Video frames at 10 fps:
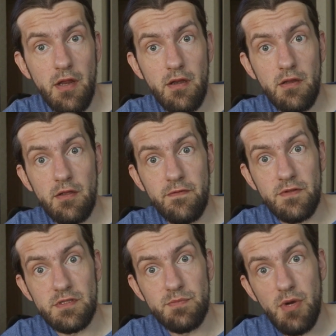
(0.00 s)
and if
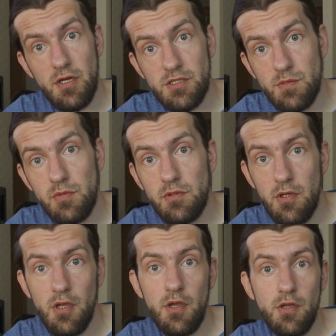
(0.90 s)
it's possible
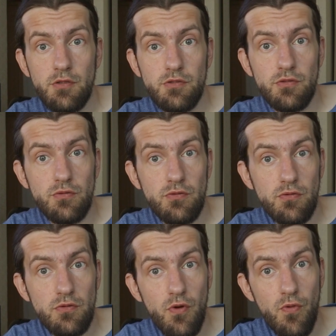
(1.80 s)

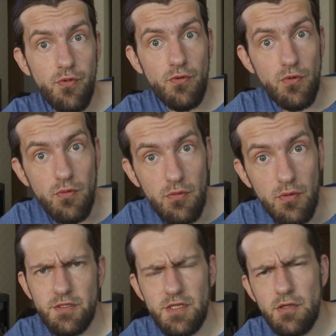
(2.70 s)
to go through.
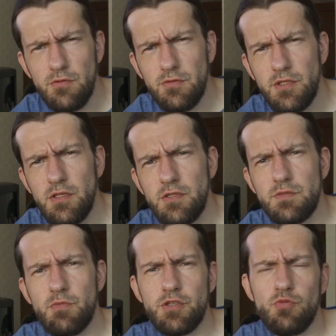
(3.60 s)
The second routine
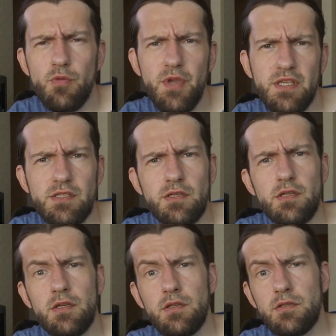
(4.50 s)
is much more basic,
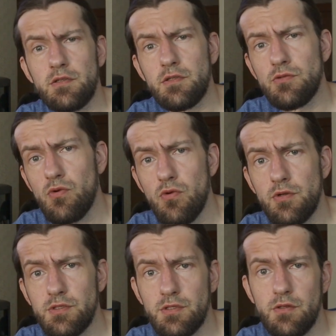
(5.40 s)
it
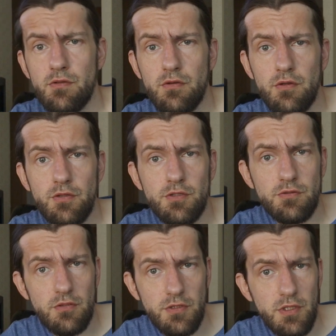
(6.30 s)
ignores the
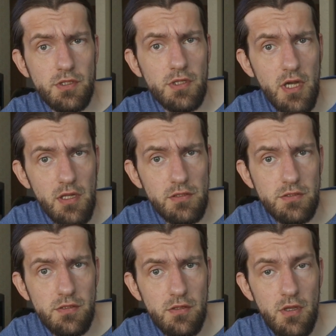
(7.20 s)
destructed tiles.